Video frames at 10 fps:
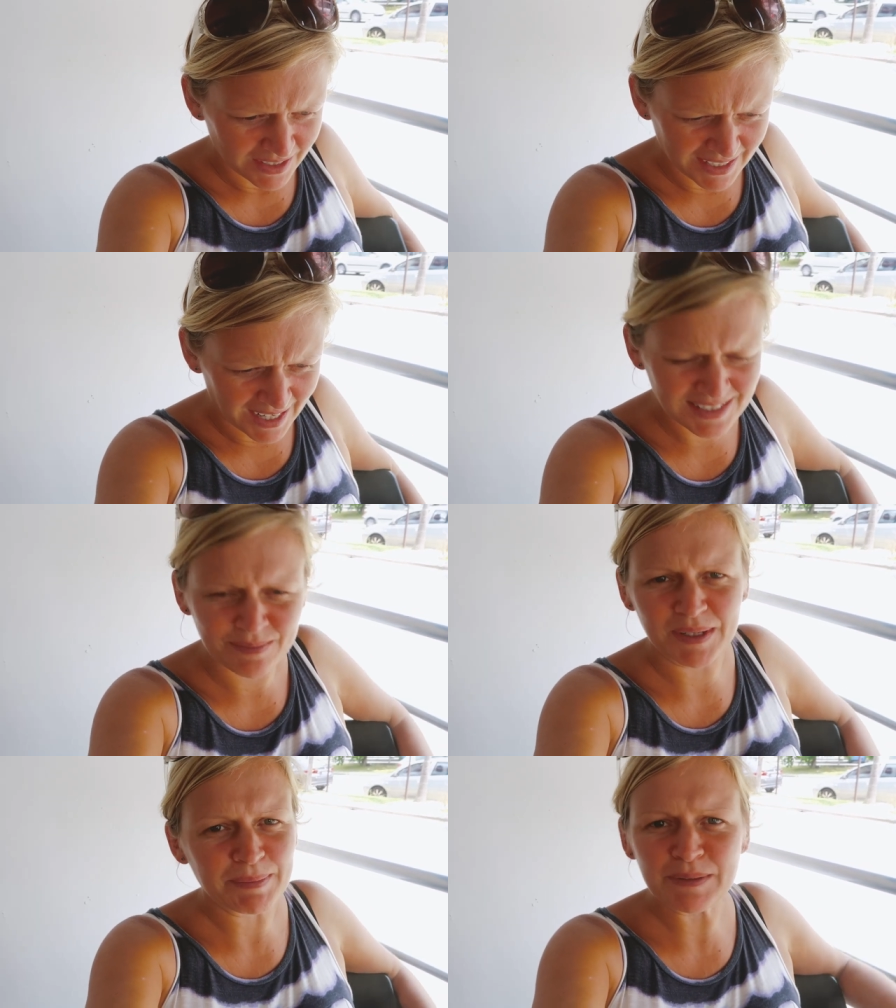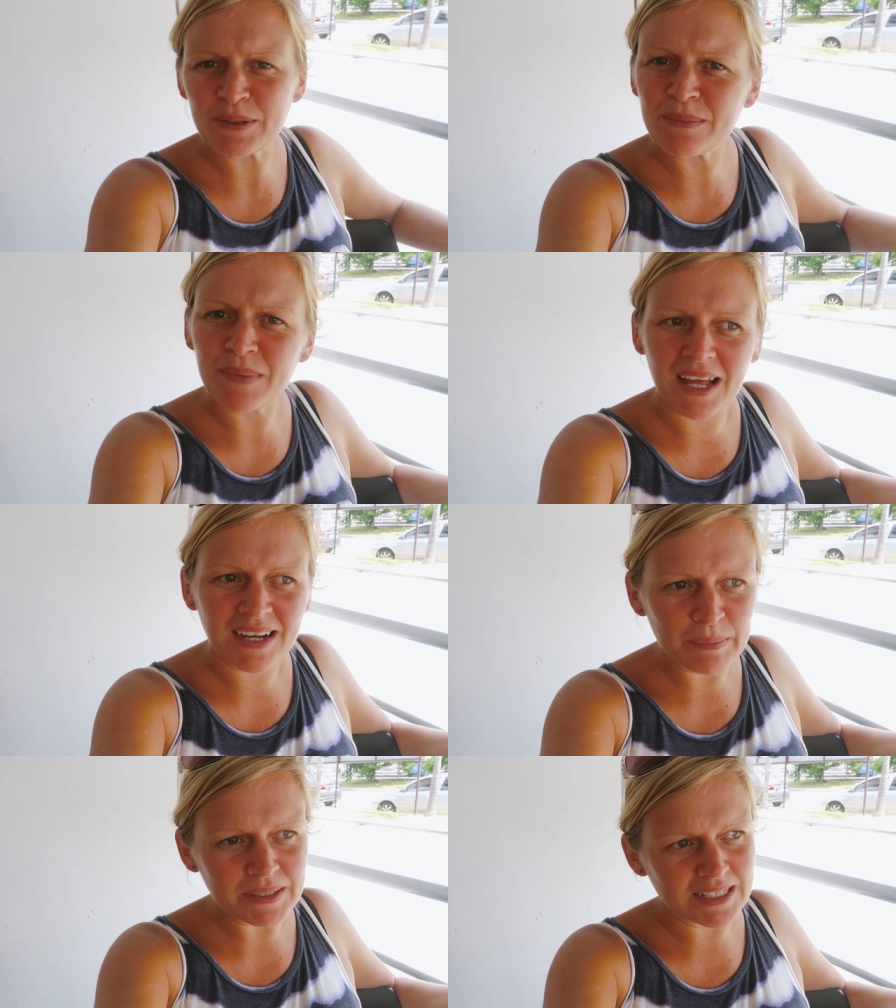it hasn't been, but I suppose in
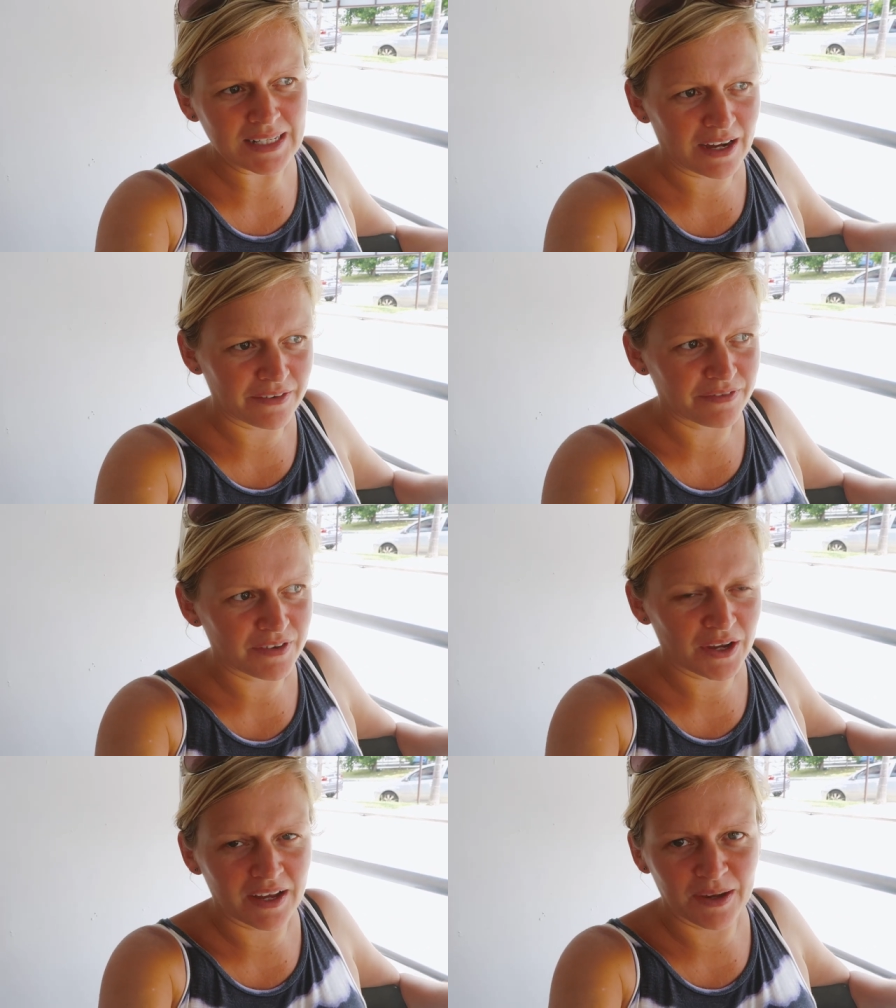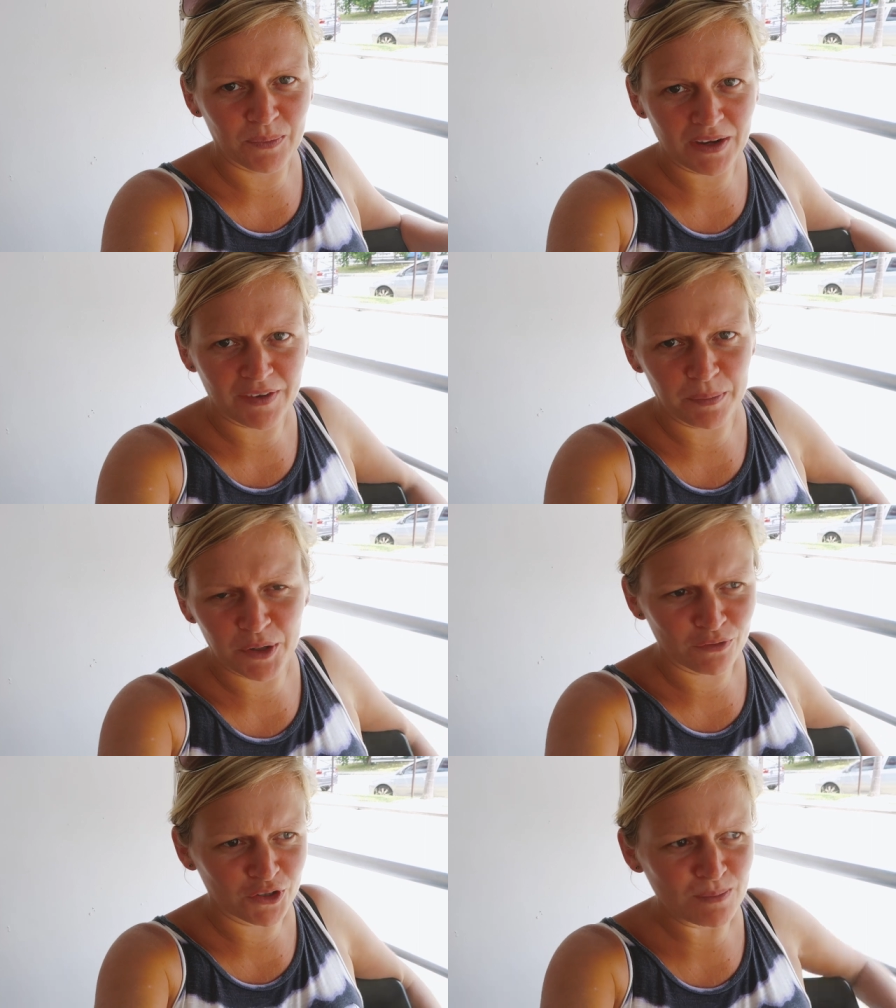Malacca we didn't have uh, Wi-Fi up
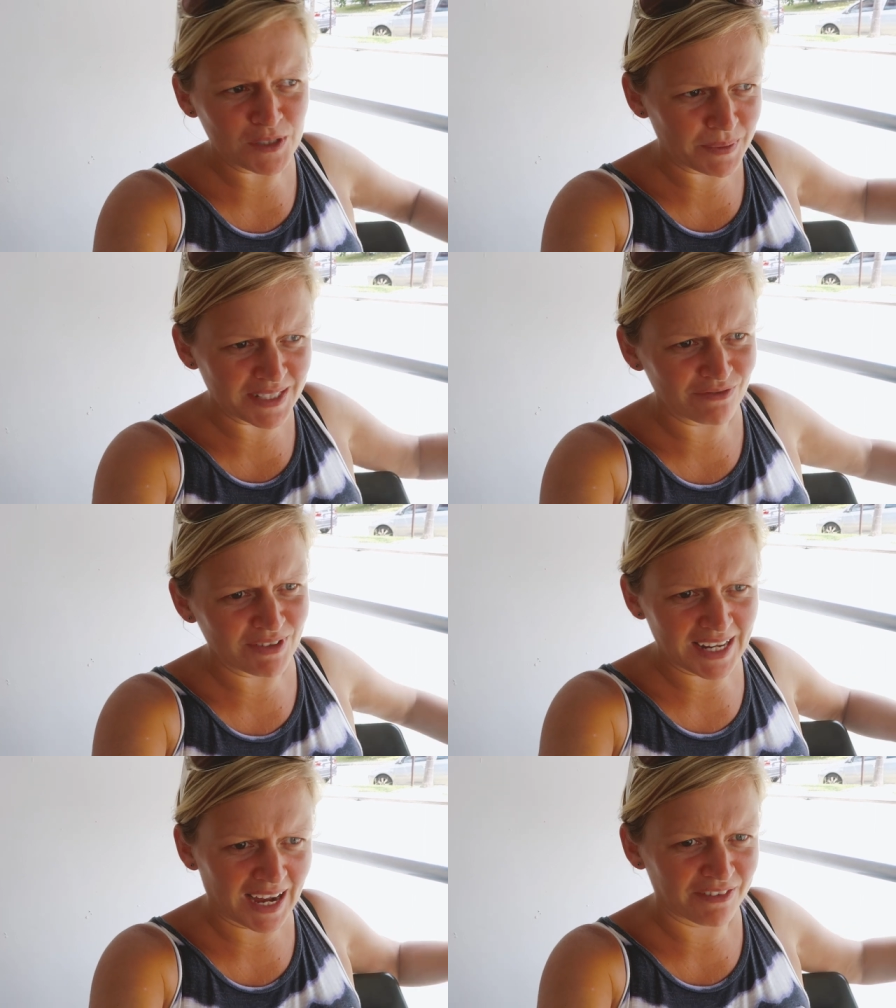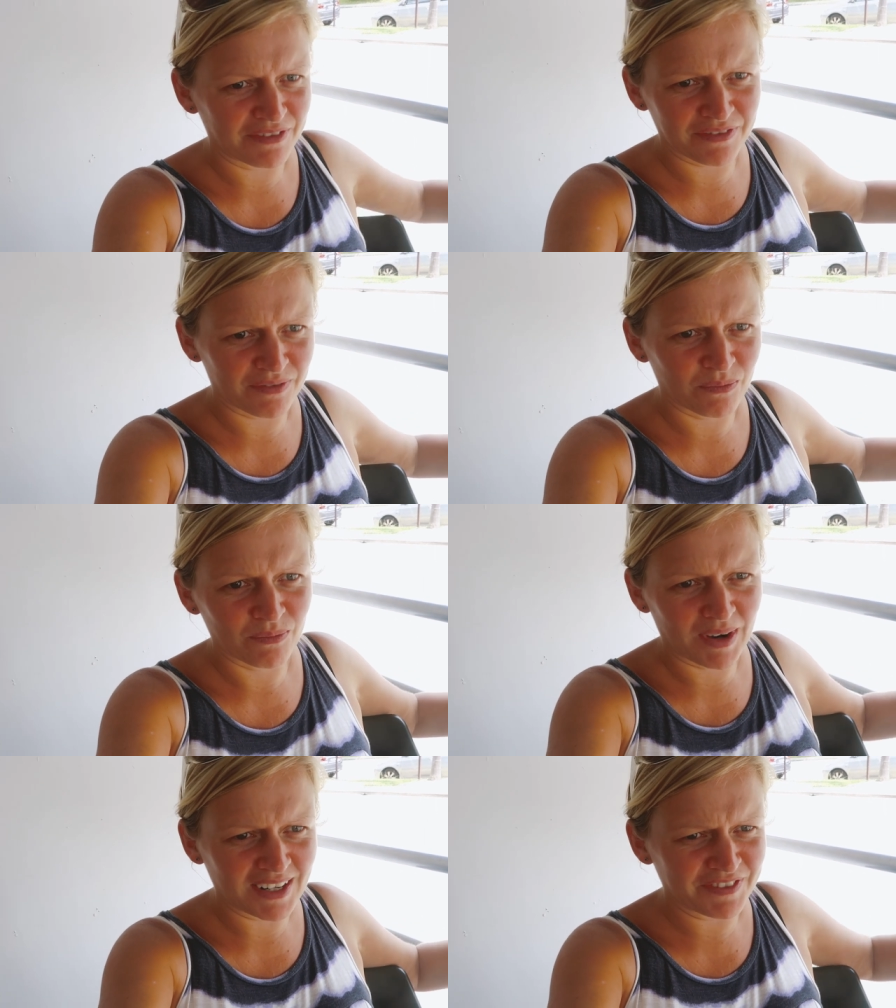in our room so we didn't really have,
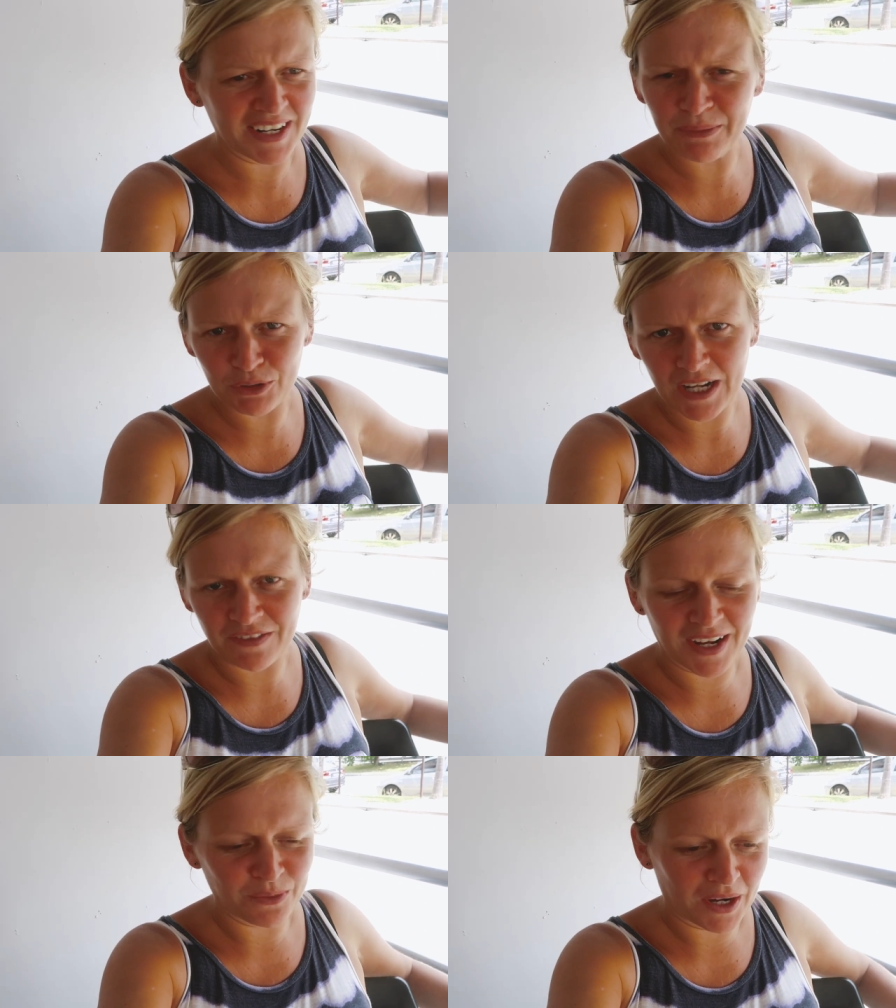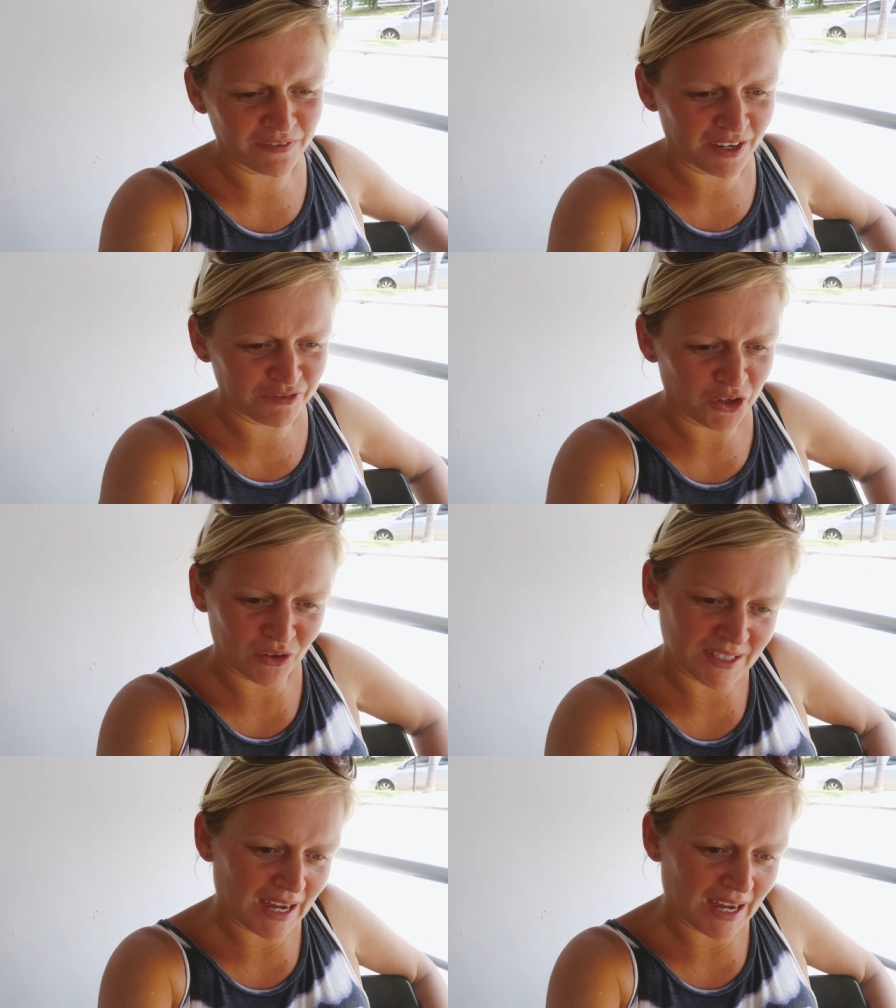I feel like we just haven't had Wi-Fi for a long